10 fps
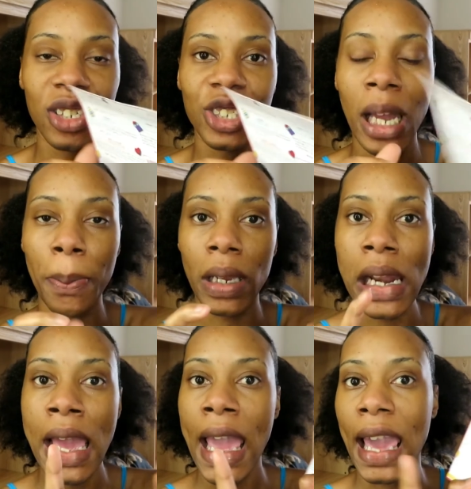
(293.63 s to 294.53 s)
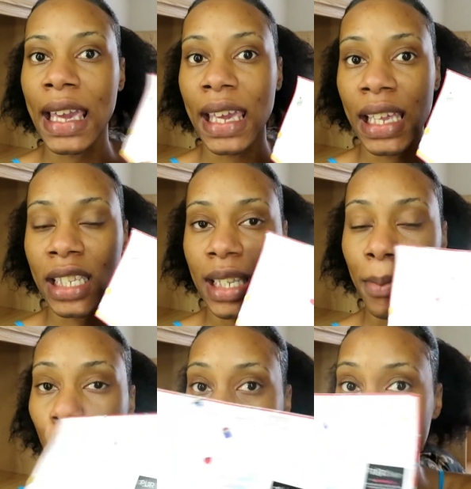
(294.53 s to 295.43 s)
in shopping and getting
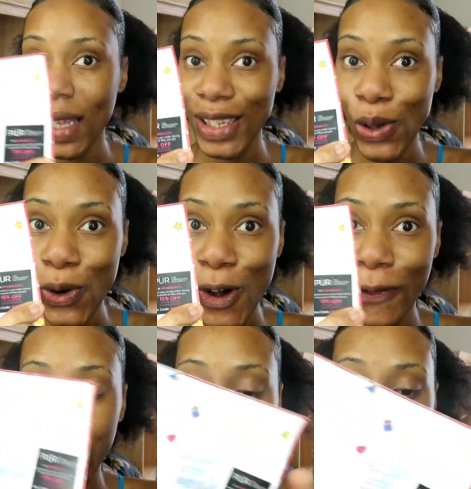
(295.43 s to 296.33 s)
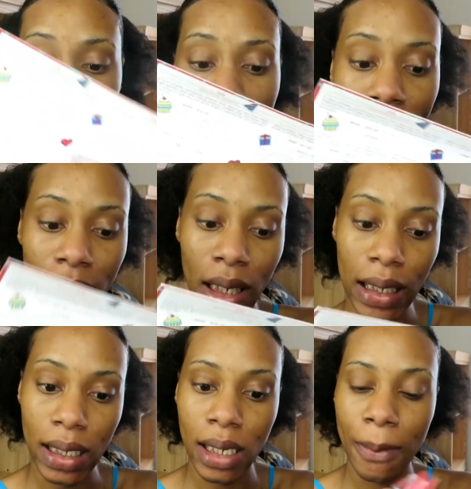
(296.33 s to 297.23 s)
some coins off of your
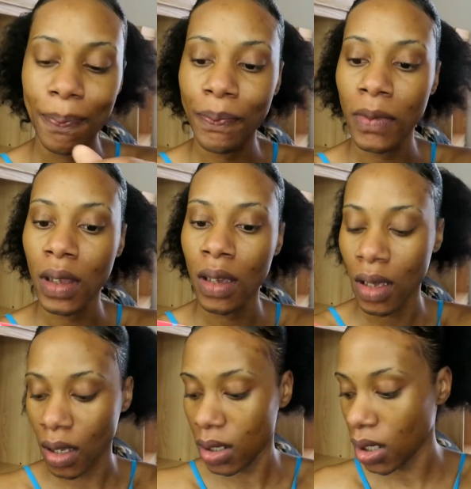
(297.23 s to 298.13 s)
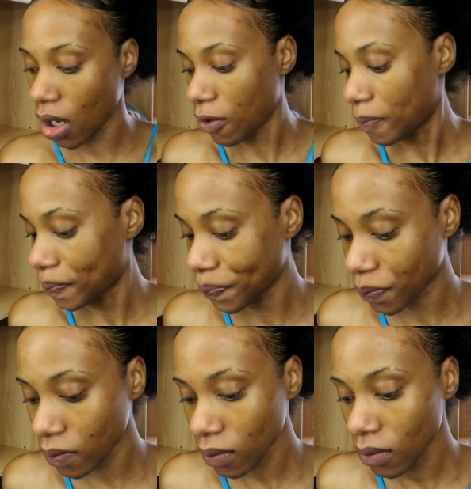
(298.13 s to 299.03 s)
products. So,
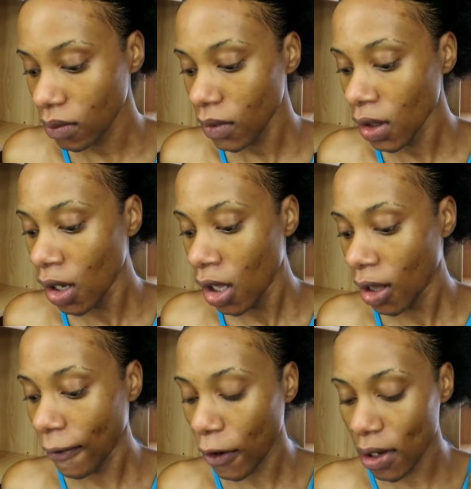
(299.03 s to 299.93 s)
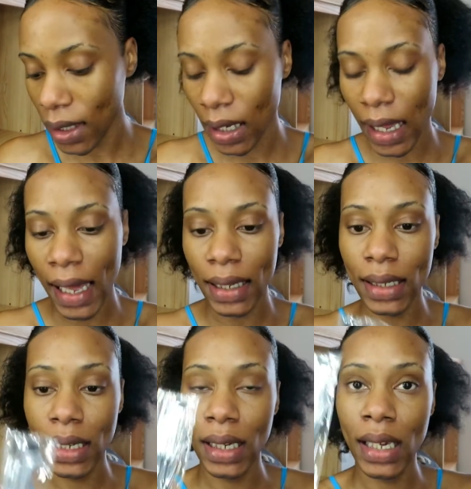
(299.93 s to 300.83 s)
the first thing I see